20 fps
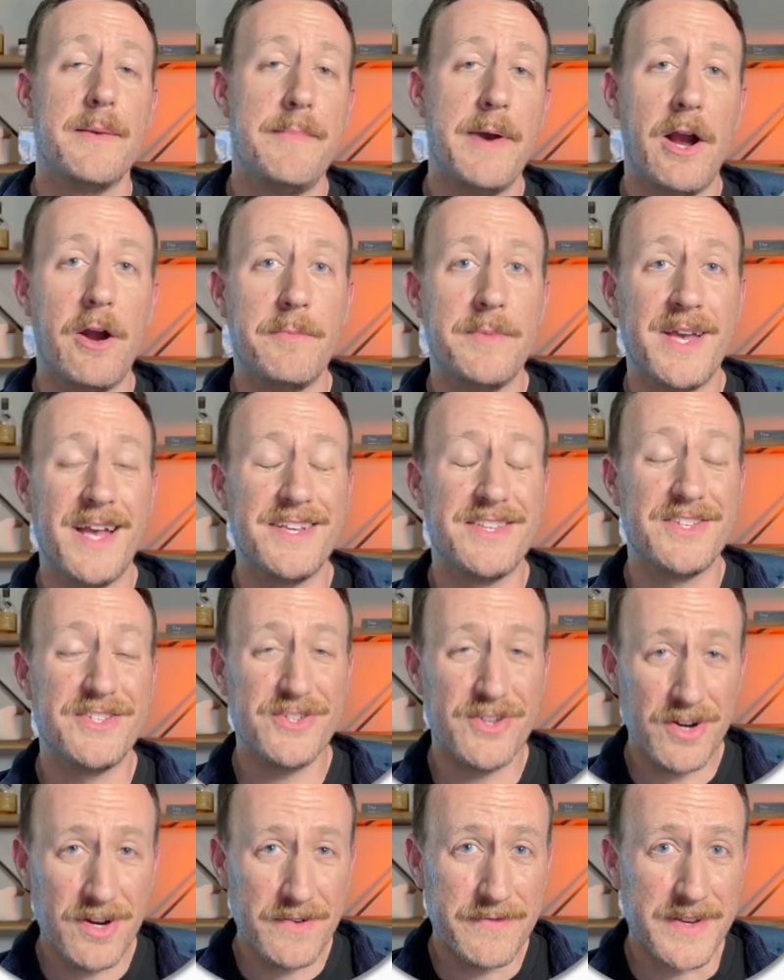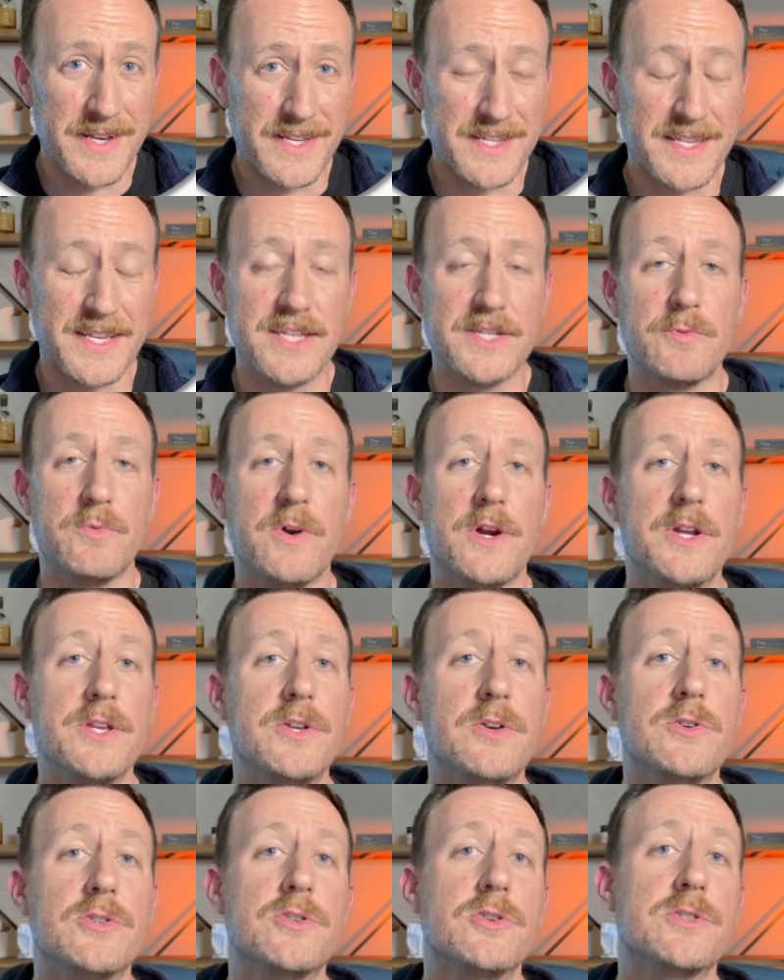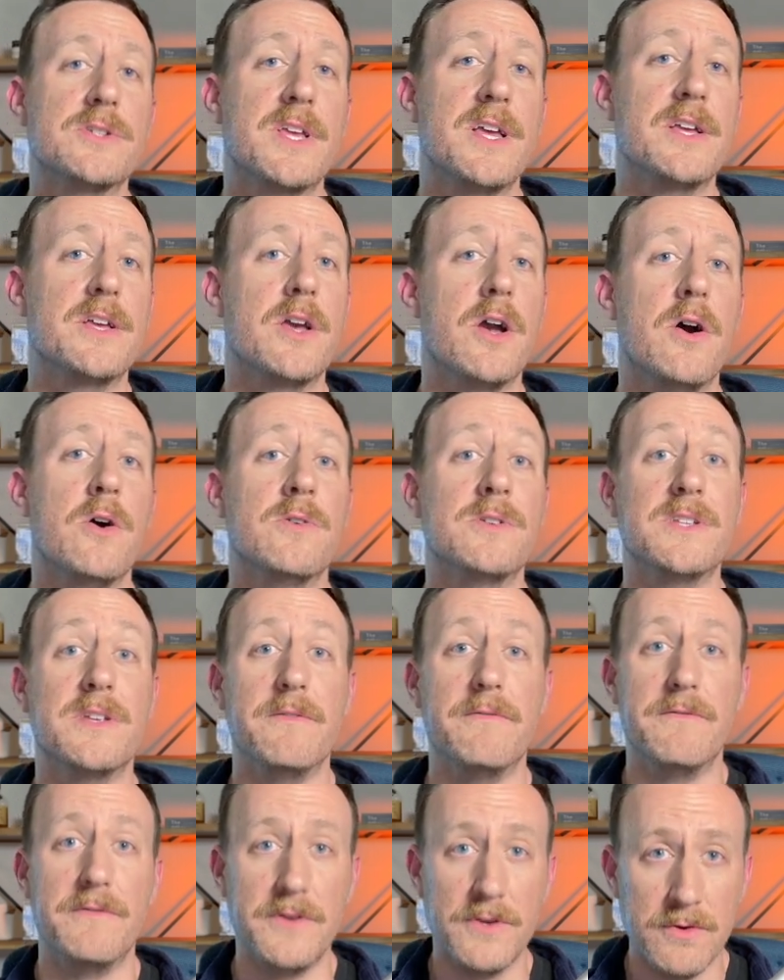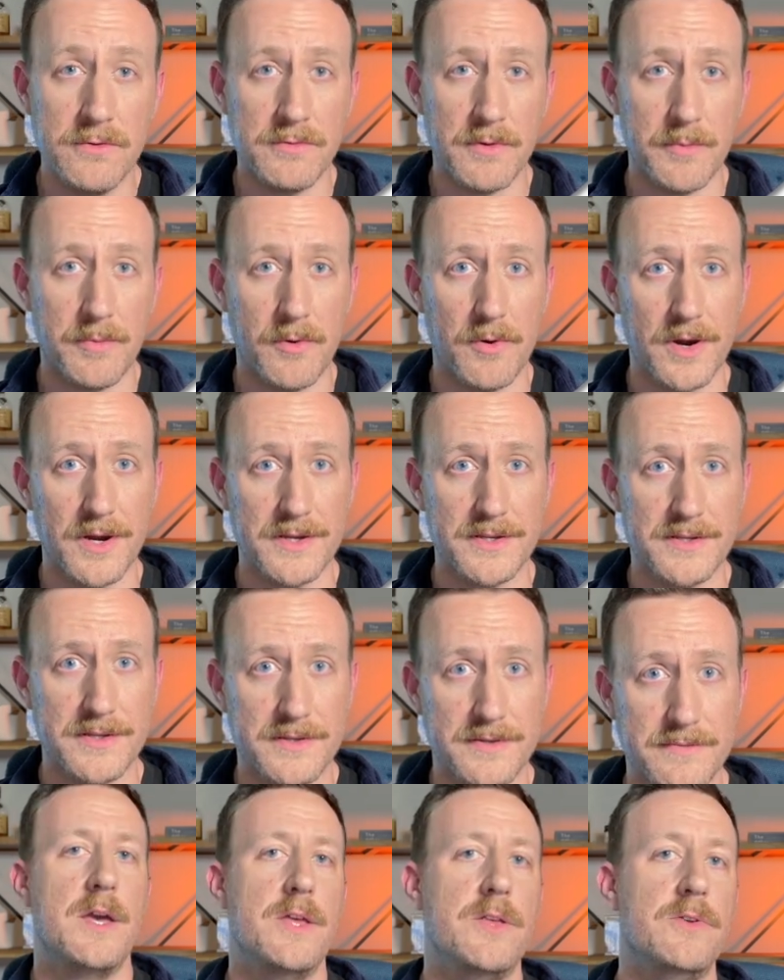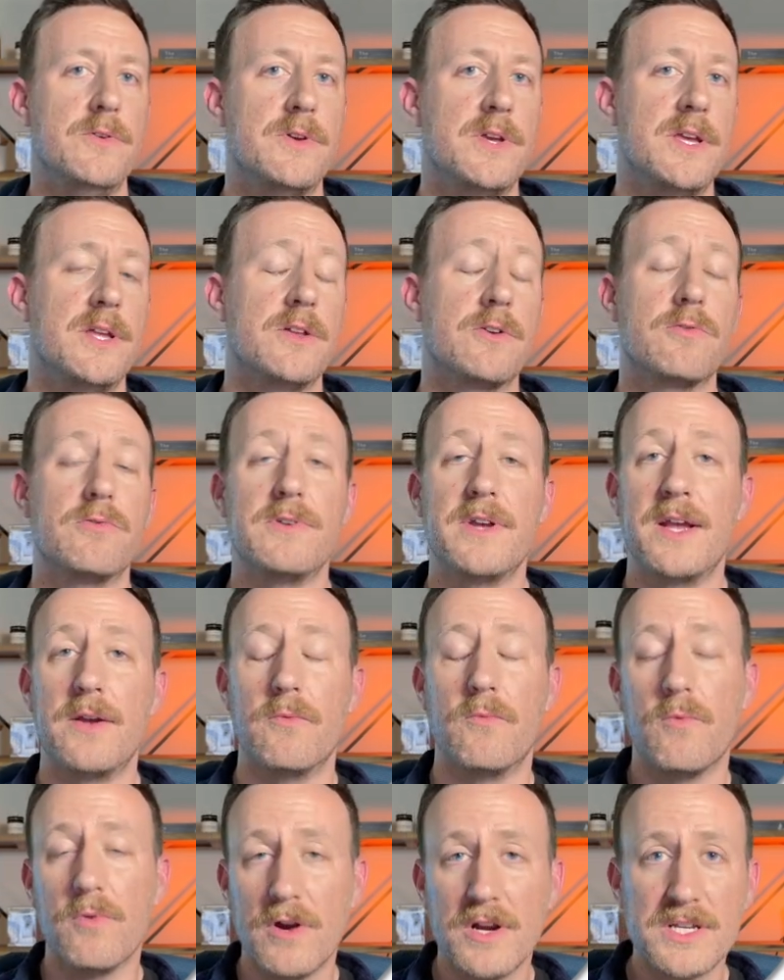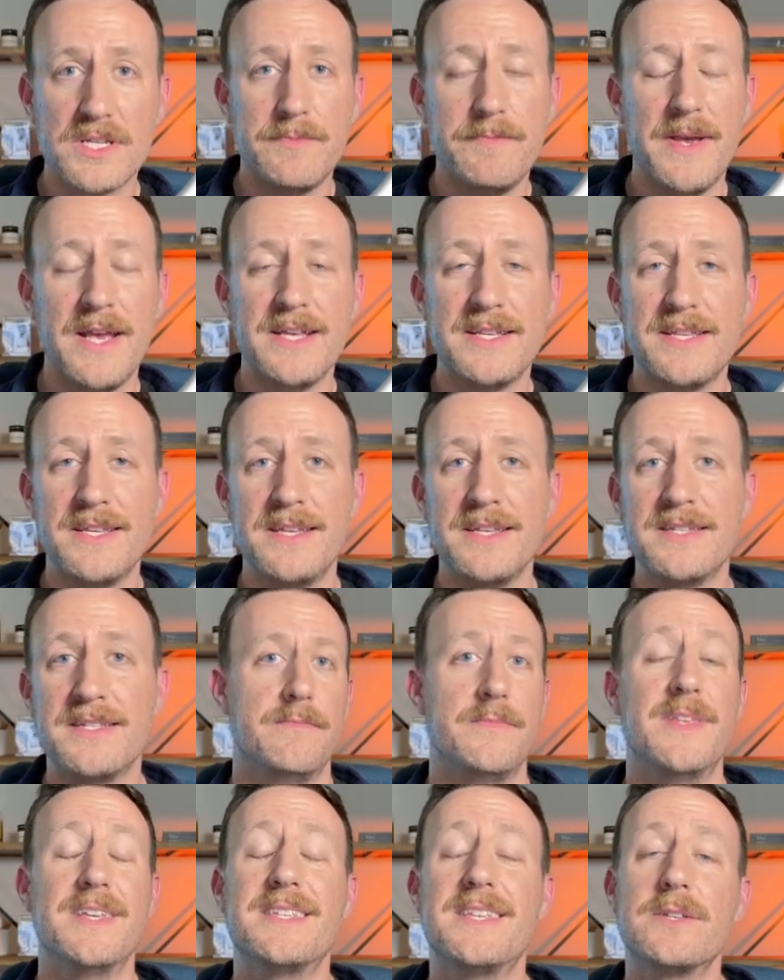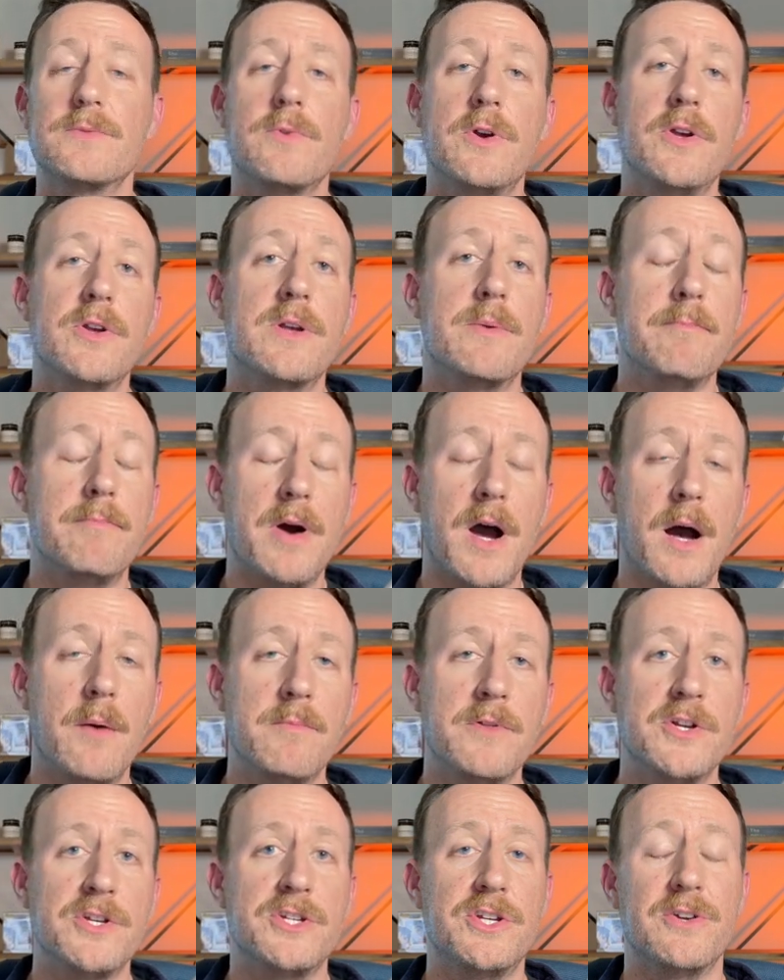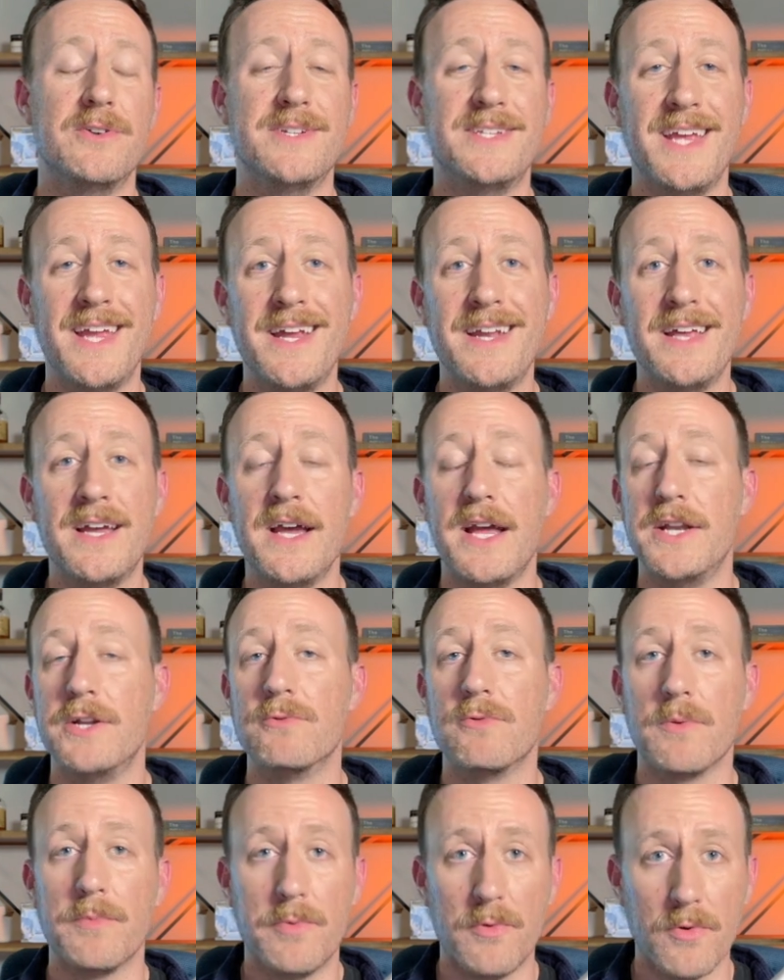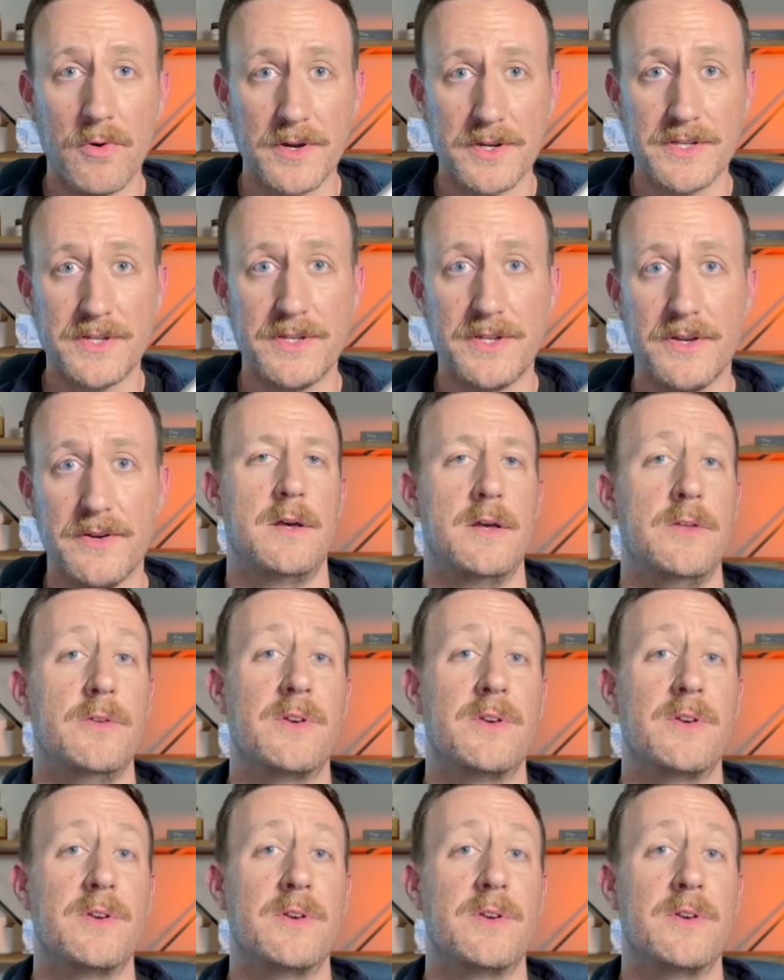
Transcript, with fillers: Power BI service is where users can go to view reports. You can create workspaces. This is where you can publish your data and your reports to.